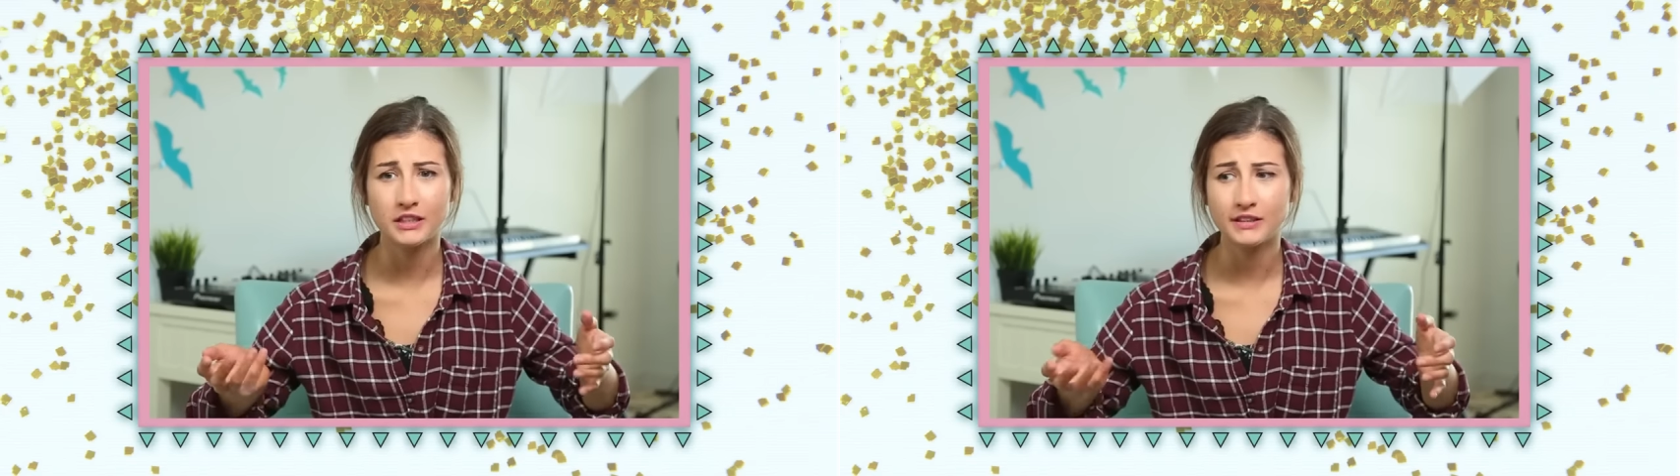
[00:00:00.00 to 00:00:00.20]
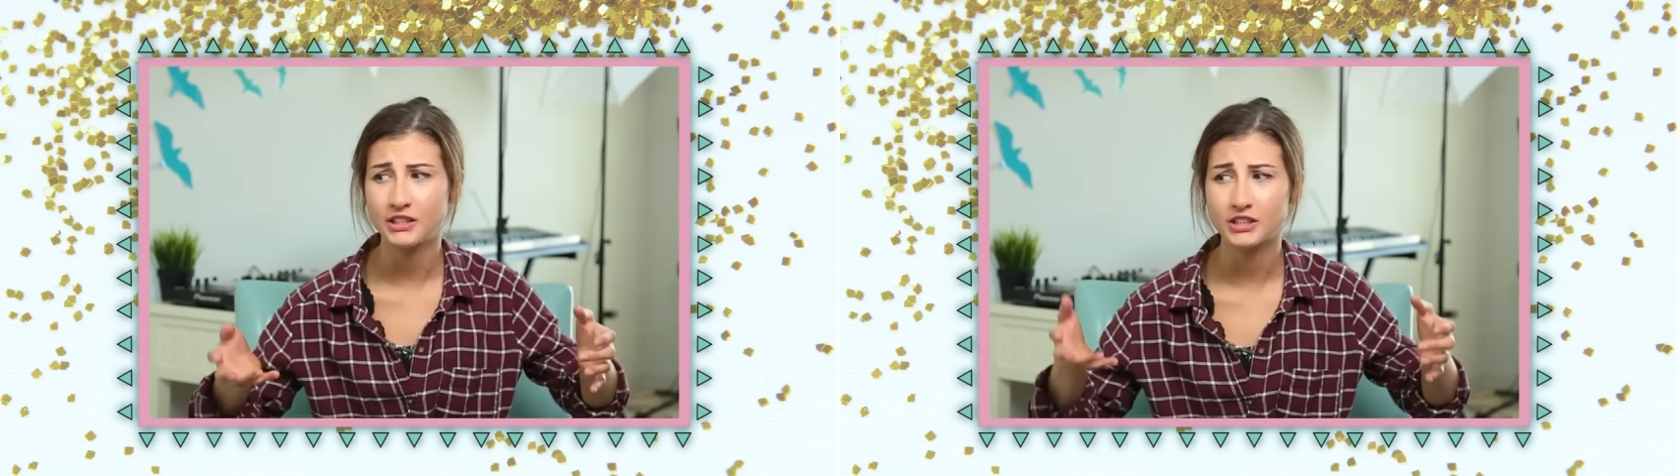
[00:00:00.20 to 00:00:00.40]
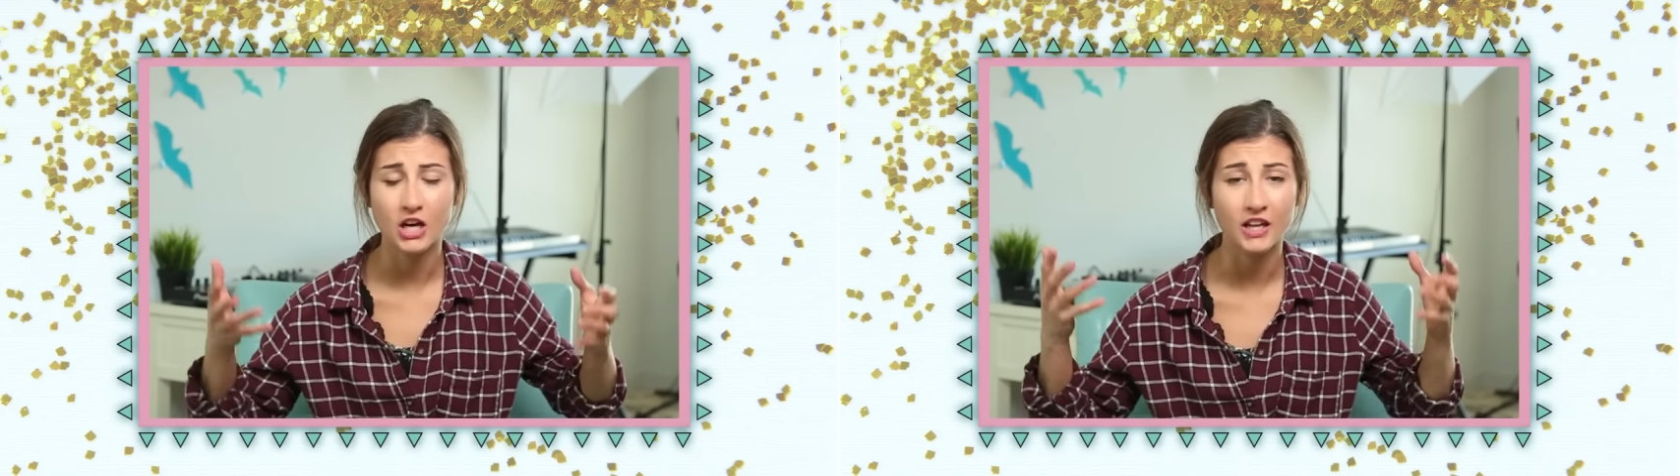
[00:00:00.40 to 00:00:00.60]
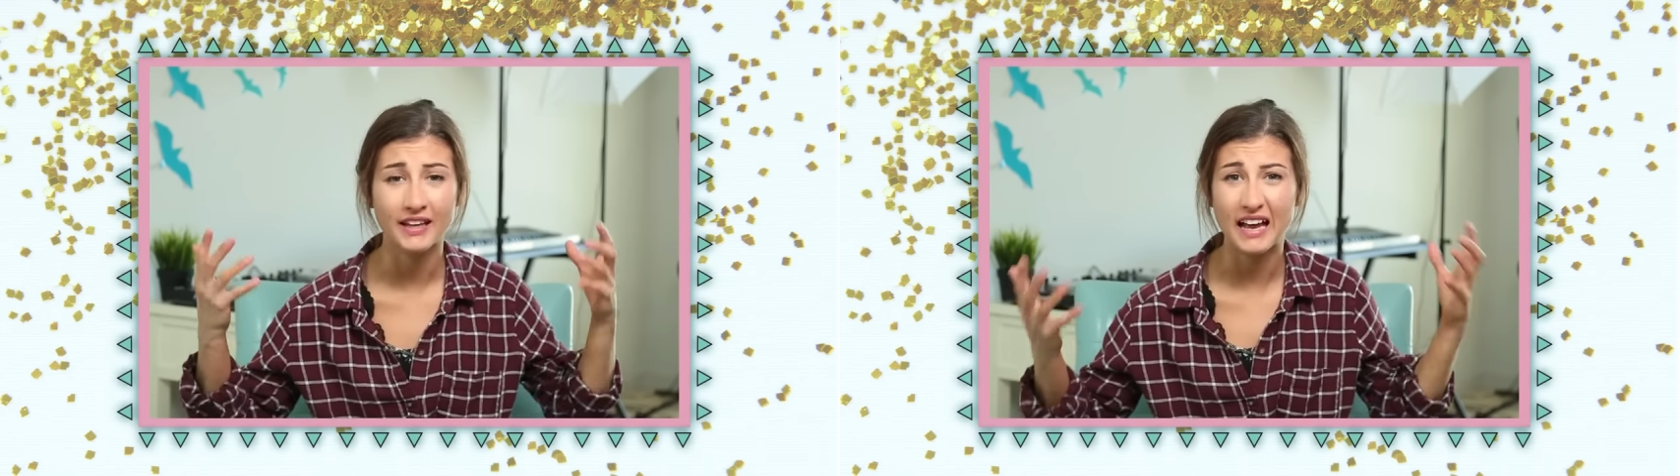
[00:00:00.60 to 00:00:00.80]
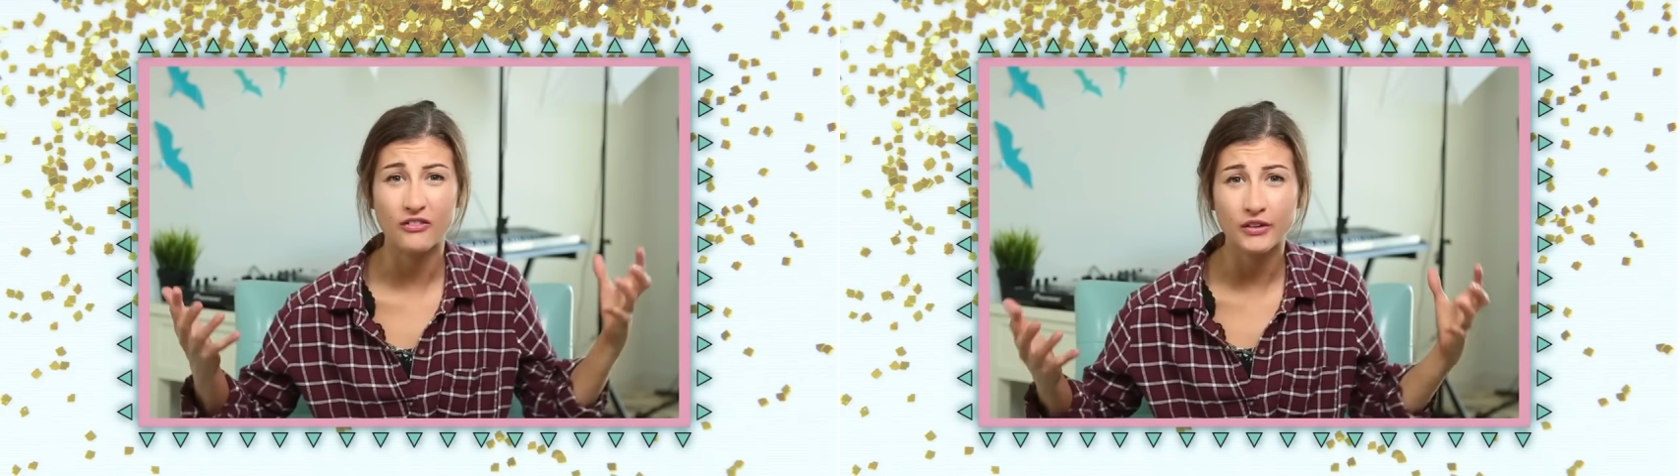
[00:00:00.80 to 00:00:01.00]
literally just got
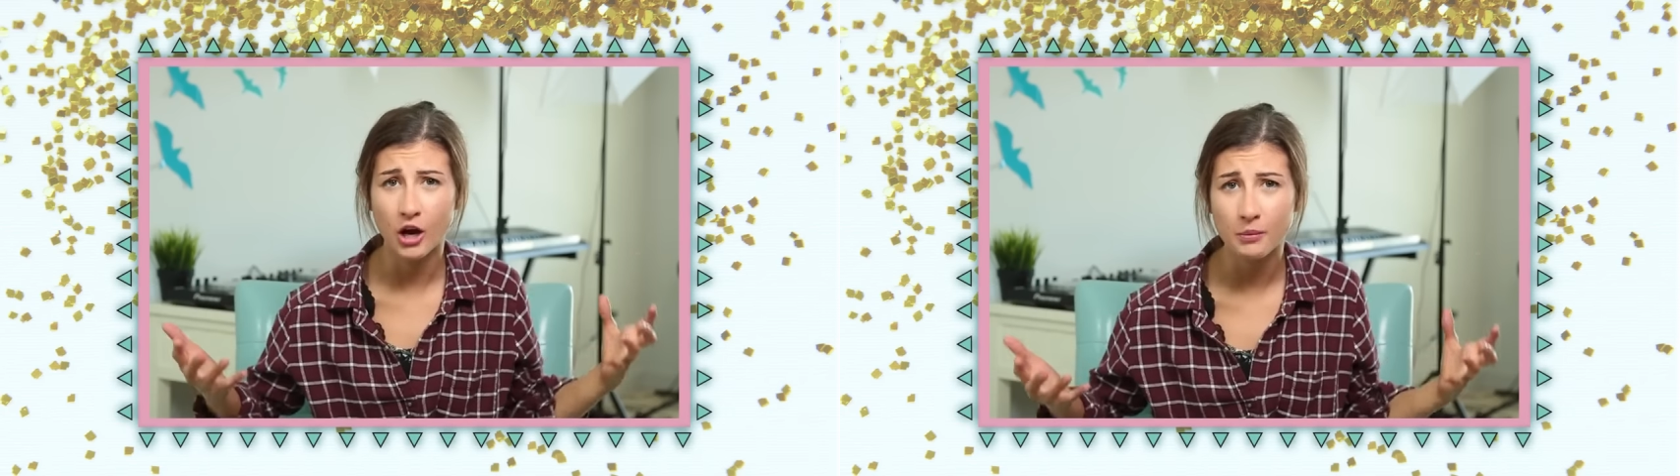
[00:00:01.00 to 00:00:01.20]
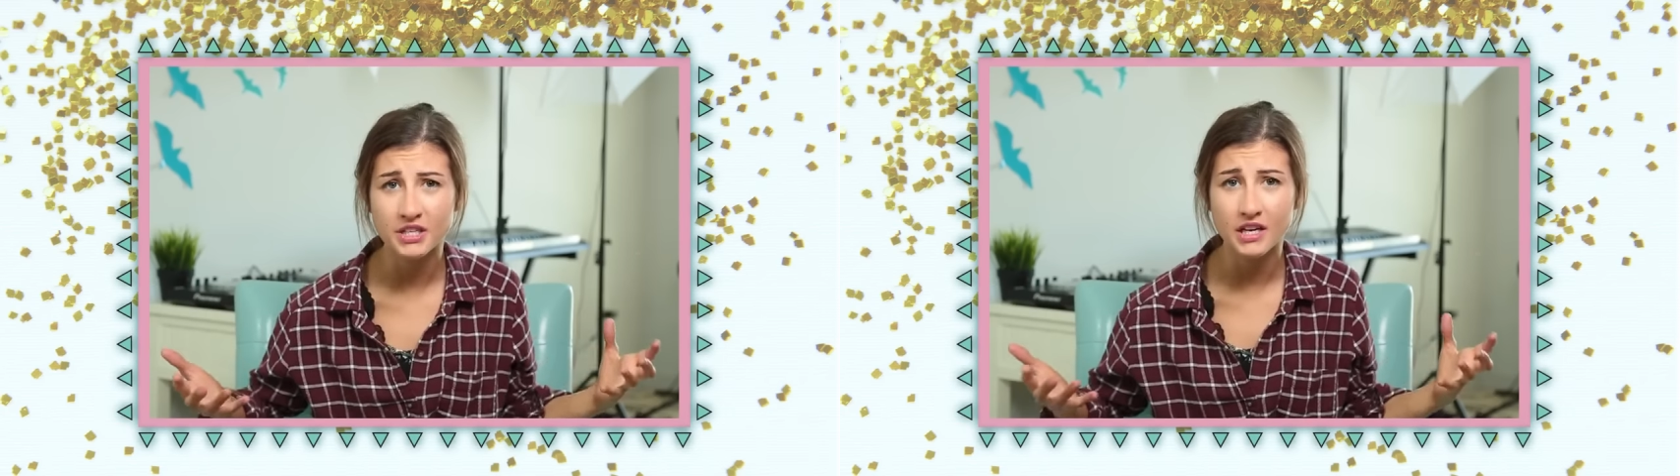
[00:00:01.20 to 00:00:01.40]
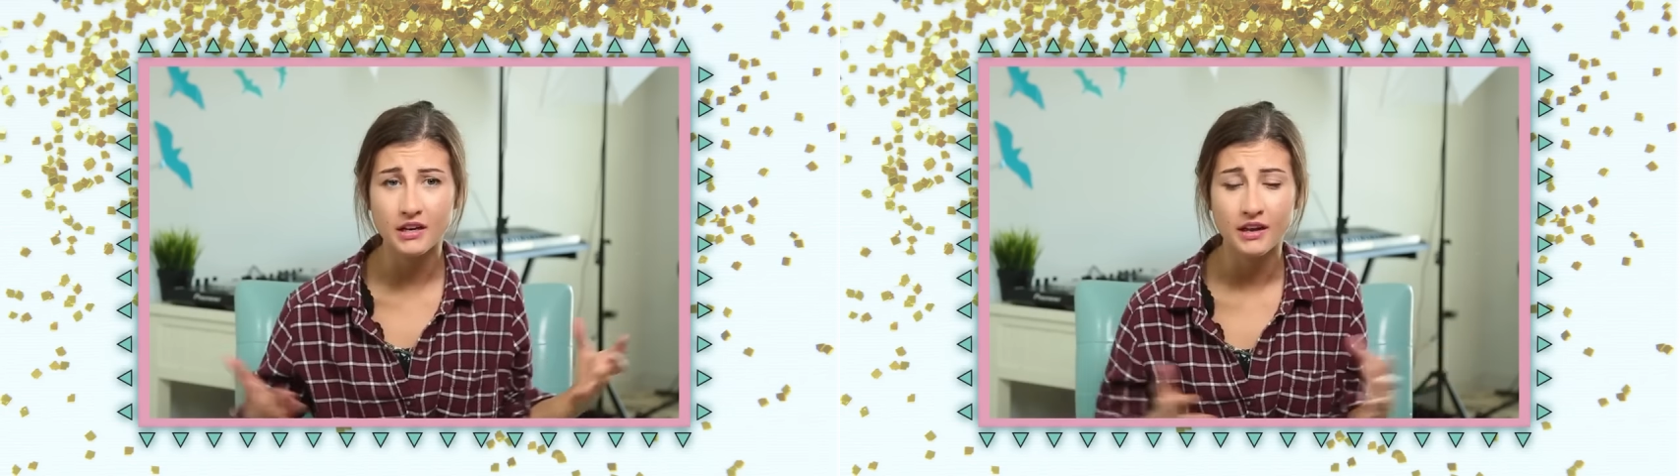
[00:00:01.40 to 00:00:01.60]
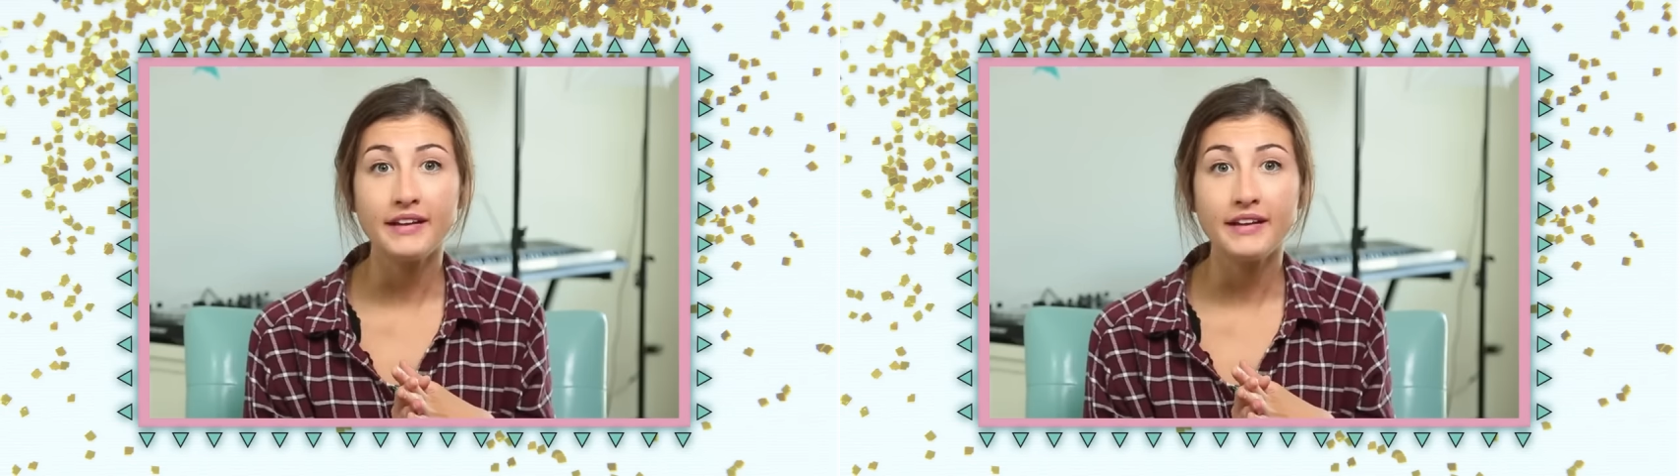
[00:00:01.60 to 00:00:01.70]
like every option.